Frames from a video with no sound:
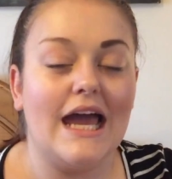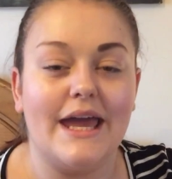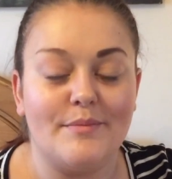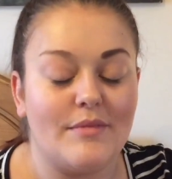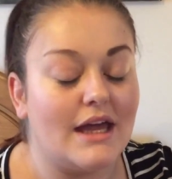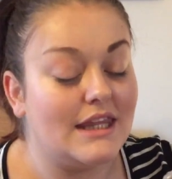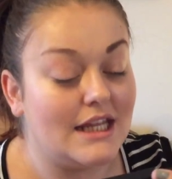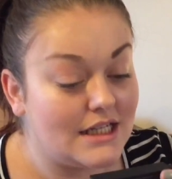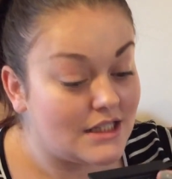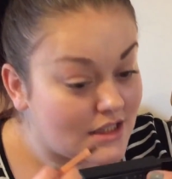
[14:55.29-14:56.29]
And
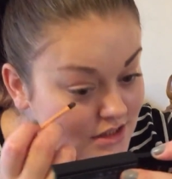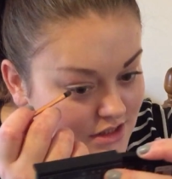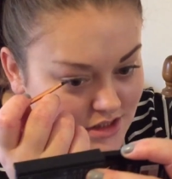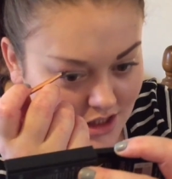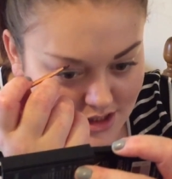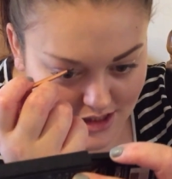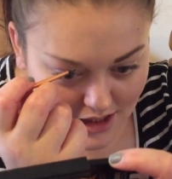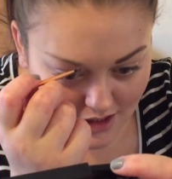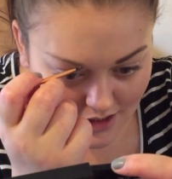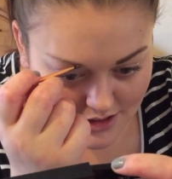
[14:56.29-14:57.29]
then I started
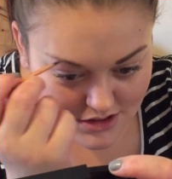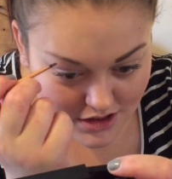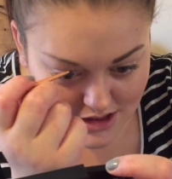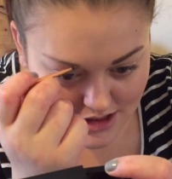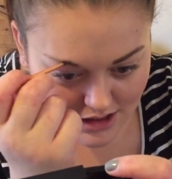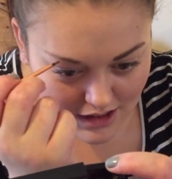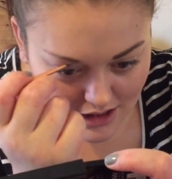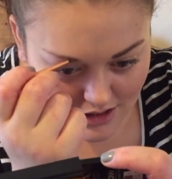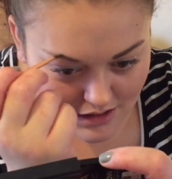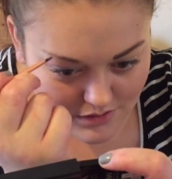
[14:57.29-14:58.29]
it
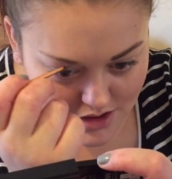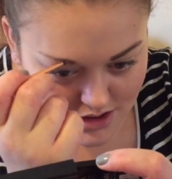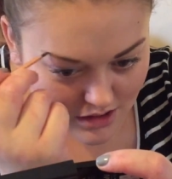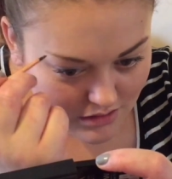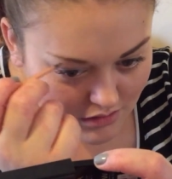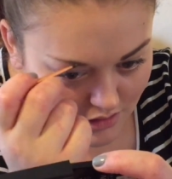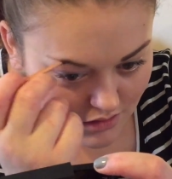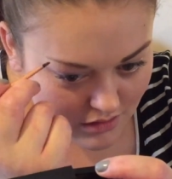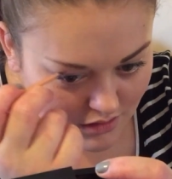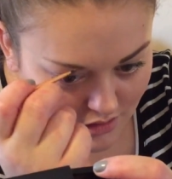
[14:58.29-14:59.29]
again, and I was just like, oh,
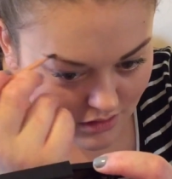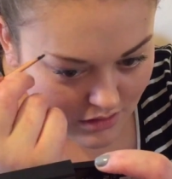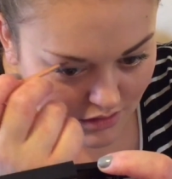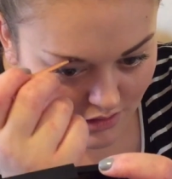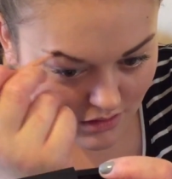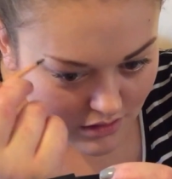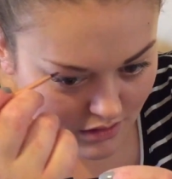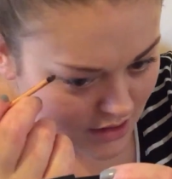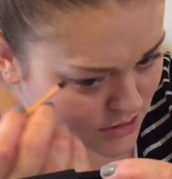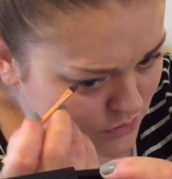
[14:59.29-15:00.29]

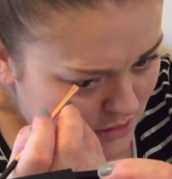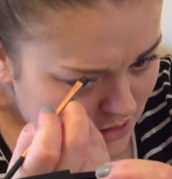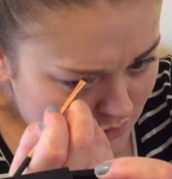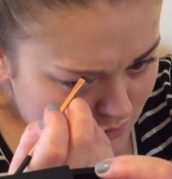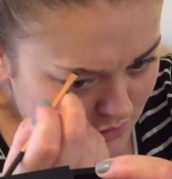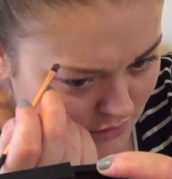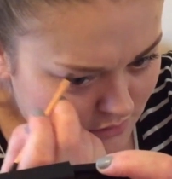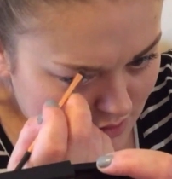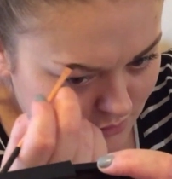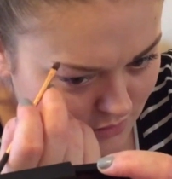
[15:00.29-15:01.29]
I don't like going
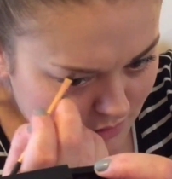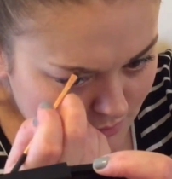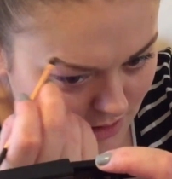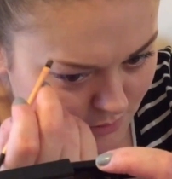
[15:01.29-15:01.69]
out now without my